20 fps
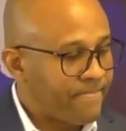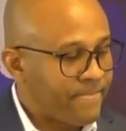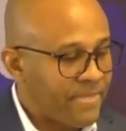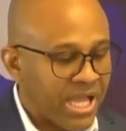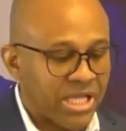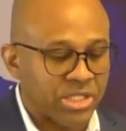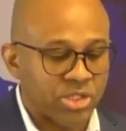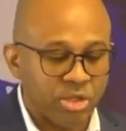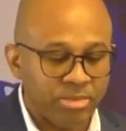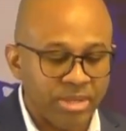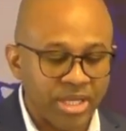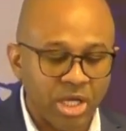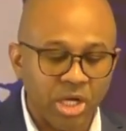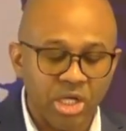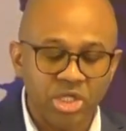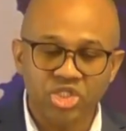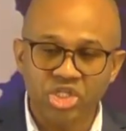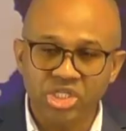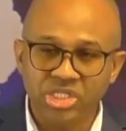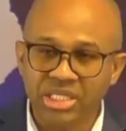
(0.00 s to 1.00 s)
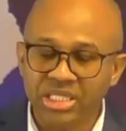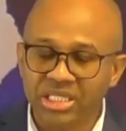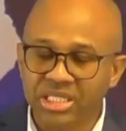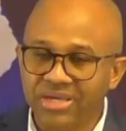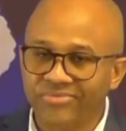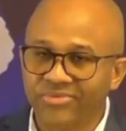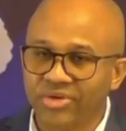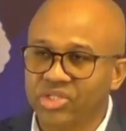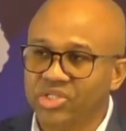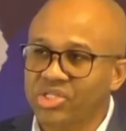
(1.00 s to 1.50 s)
And so because Jesus
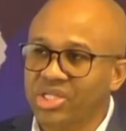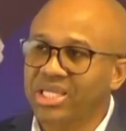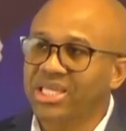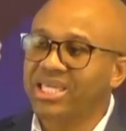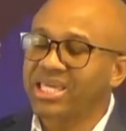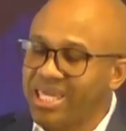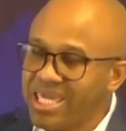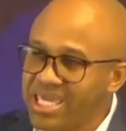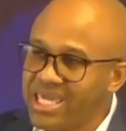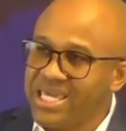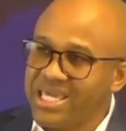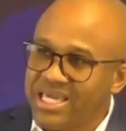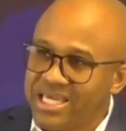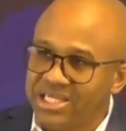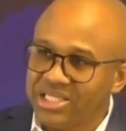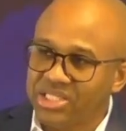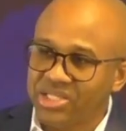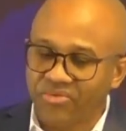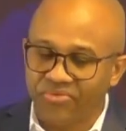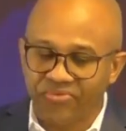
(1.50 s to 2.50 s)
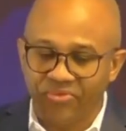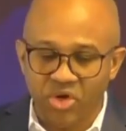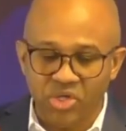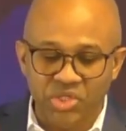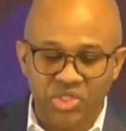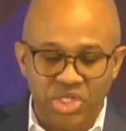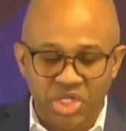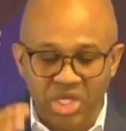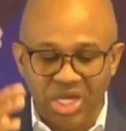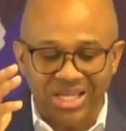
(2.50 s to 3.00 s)
gave us the keys, the
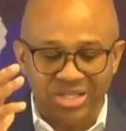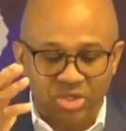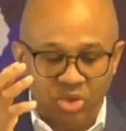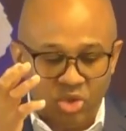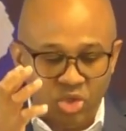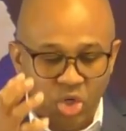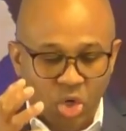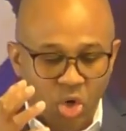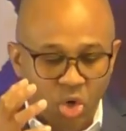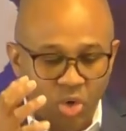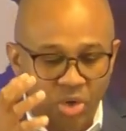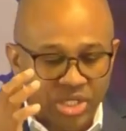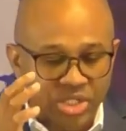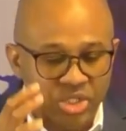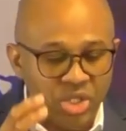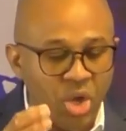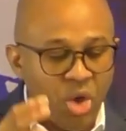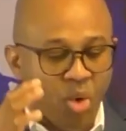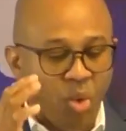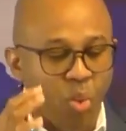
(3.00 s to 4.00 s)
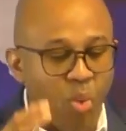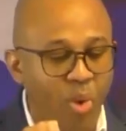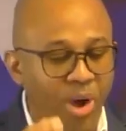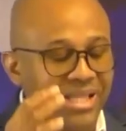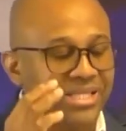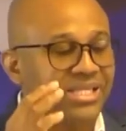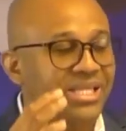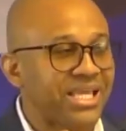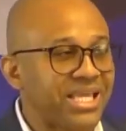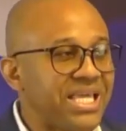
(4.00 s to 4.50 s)
first thing you got to know is
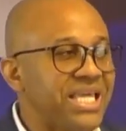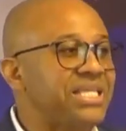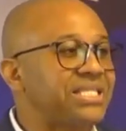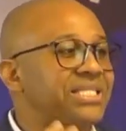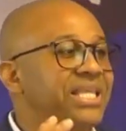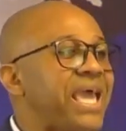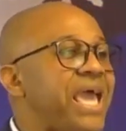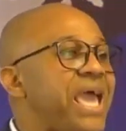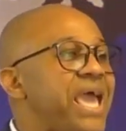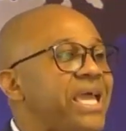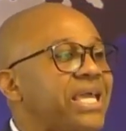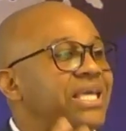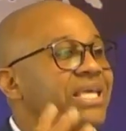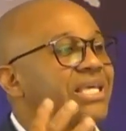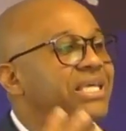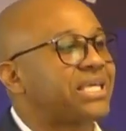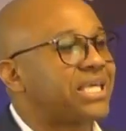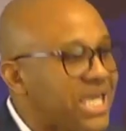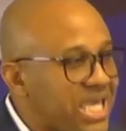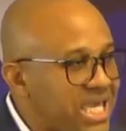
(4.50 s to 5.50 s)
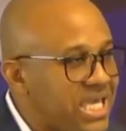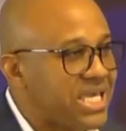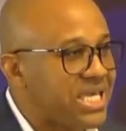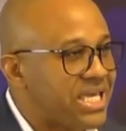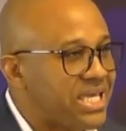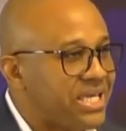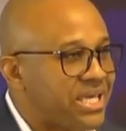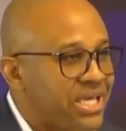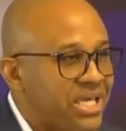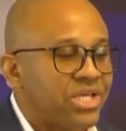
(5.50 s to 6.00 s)
what is a
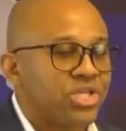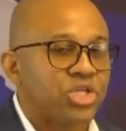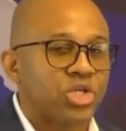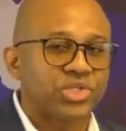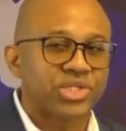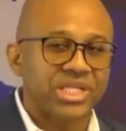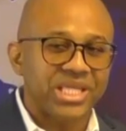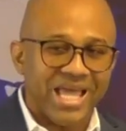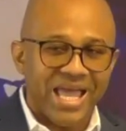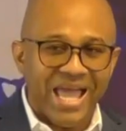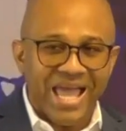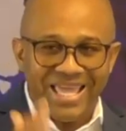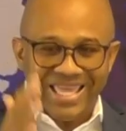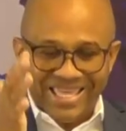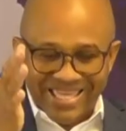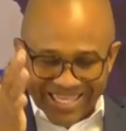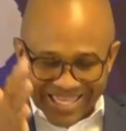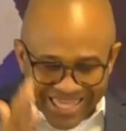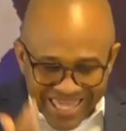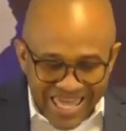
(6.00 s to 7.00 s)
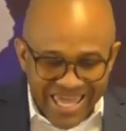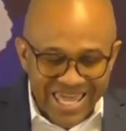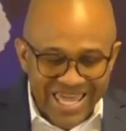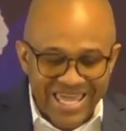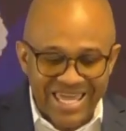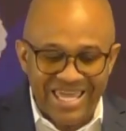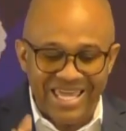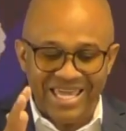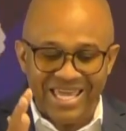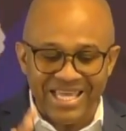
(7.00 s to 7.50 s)
key. You see, a
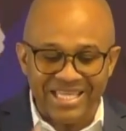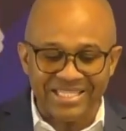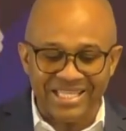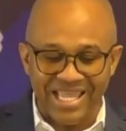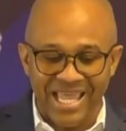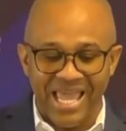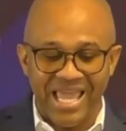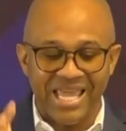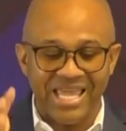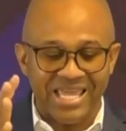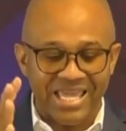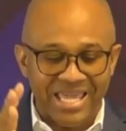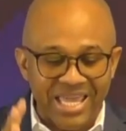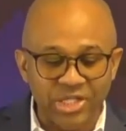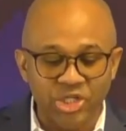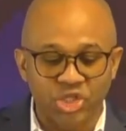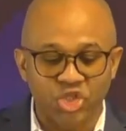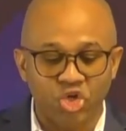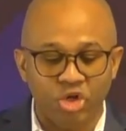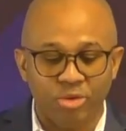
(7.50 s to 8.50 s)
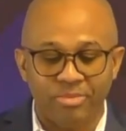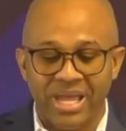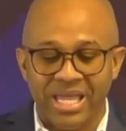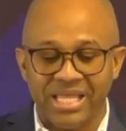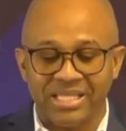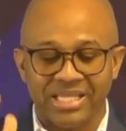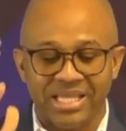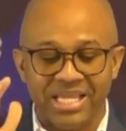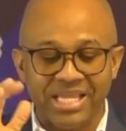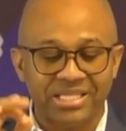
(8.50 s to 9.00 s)
key is an
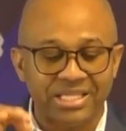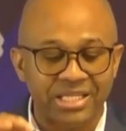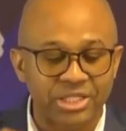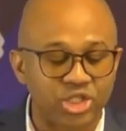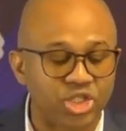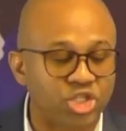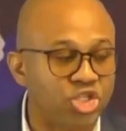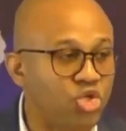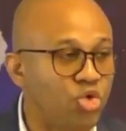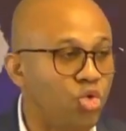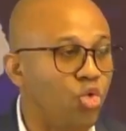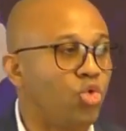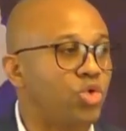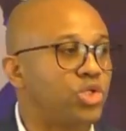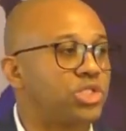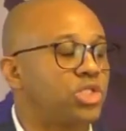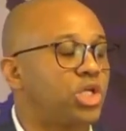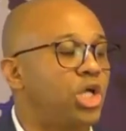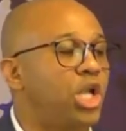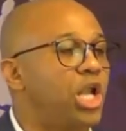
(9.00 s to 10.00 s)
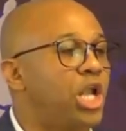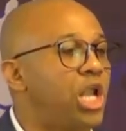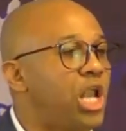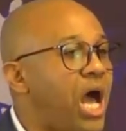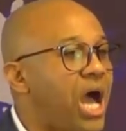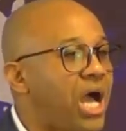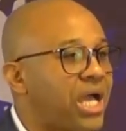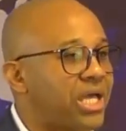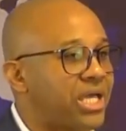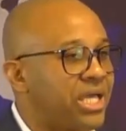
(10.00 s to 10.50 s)
instrument. It is used to
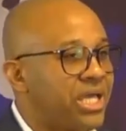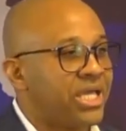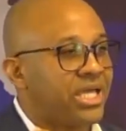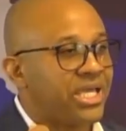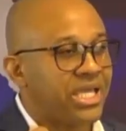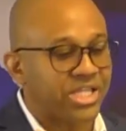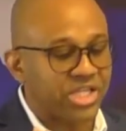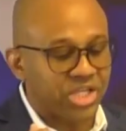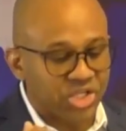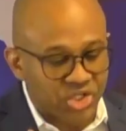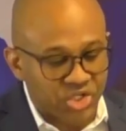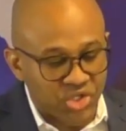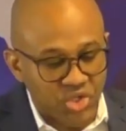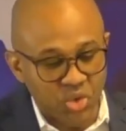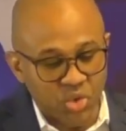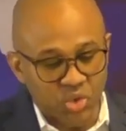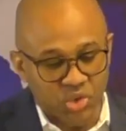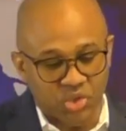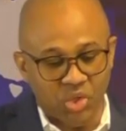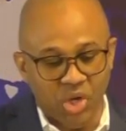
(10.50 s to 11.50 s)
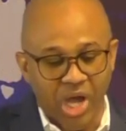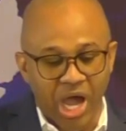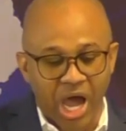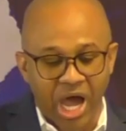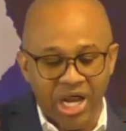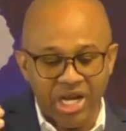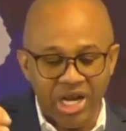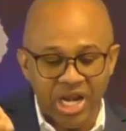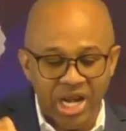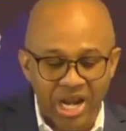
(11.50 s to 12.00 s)
lock. It is used to
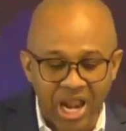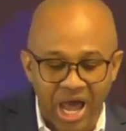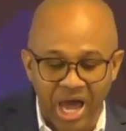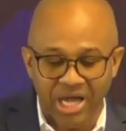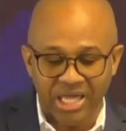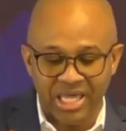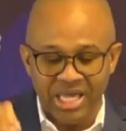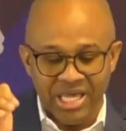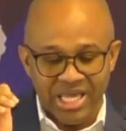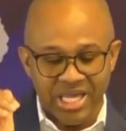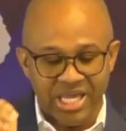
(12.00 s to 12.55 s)
unlock.